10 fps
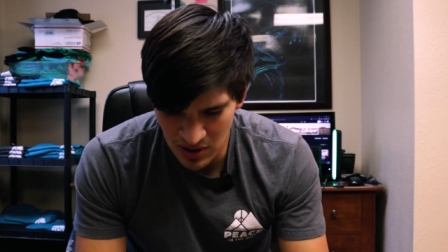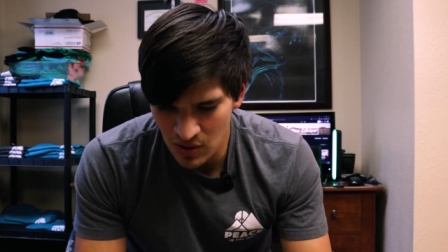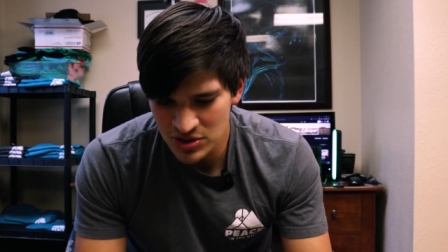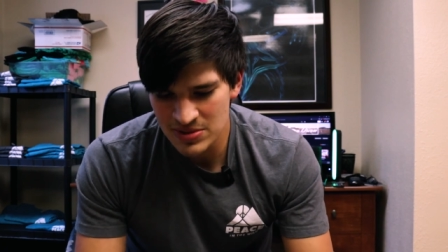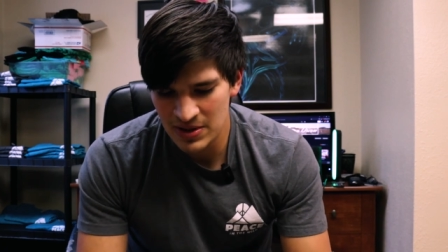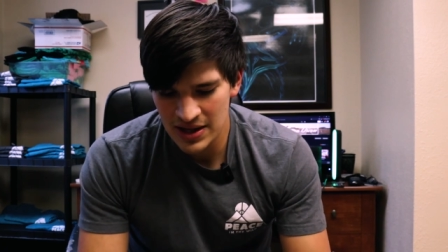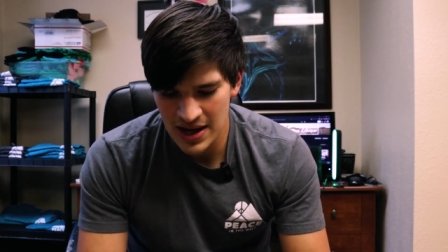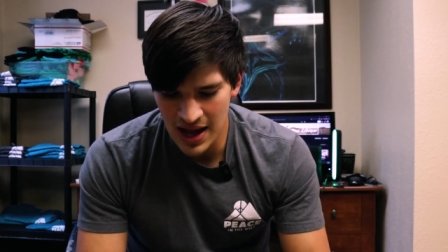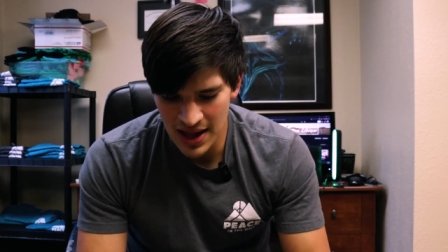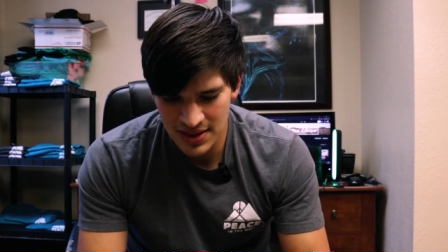But
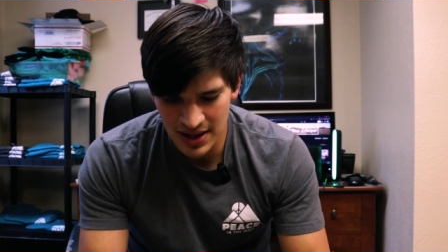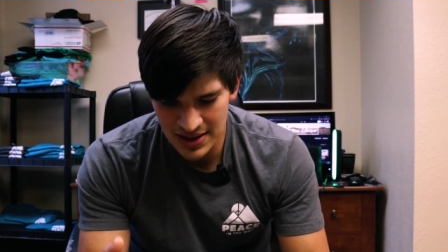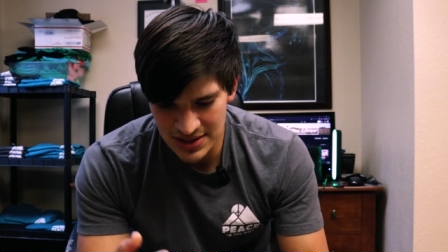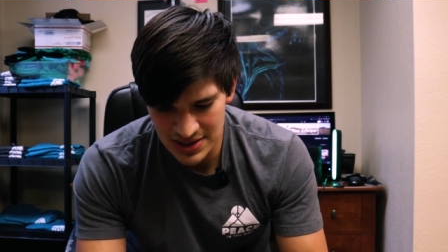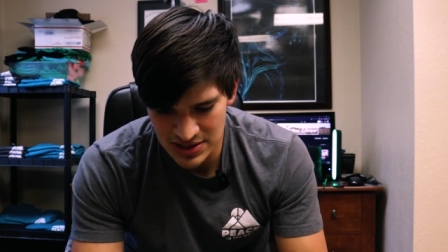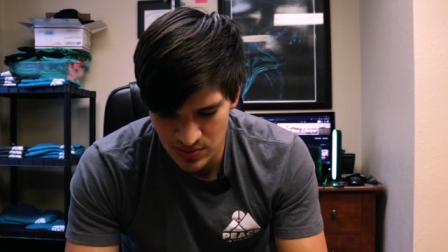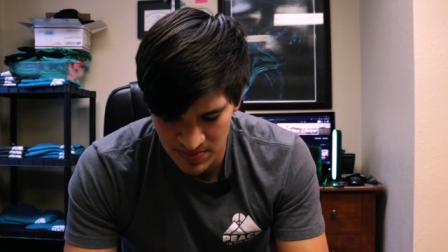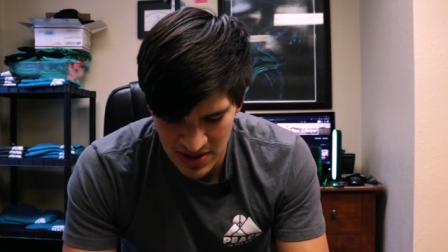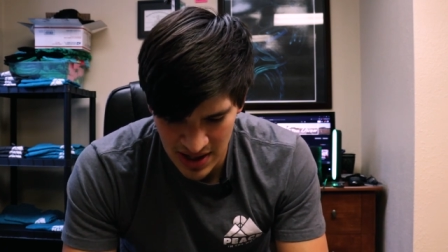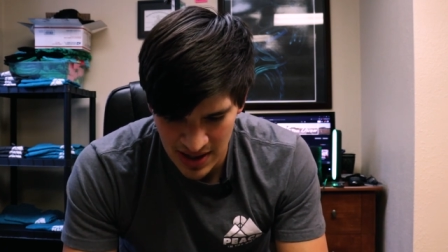ultimately, I thought that this
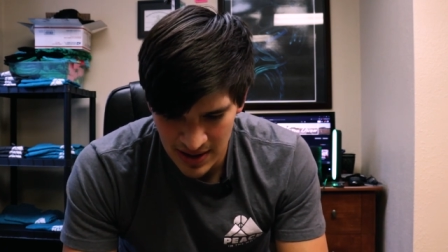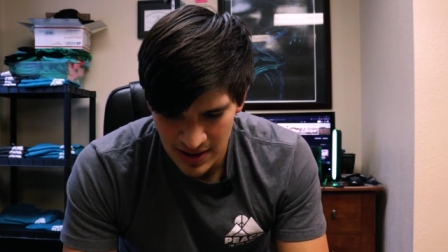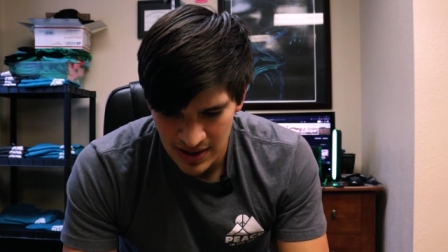would be